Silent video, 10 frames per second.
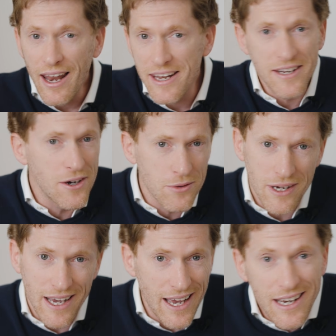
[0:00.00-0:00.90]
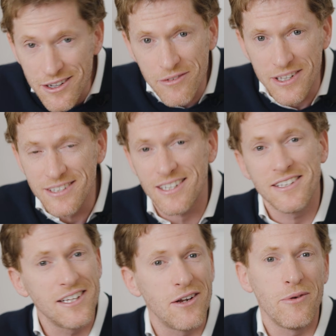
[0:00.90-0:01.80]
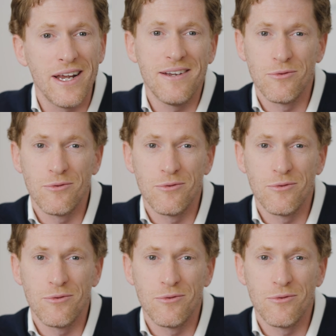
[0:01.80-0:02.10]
didn't know any of this until I read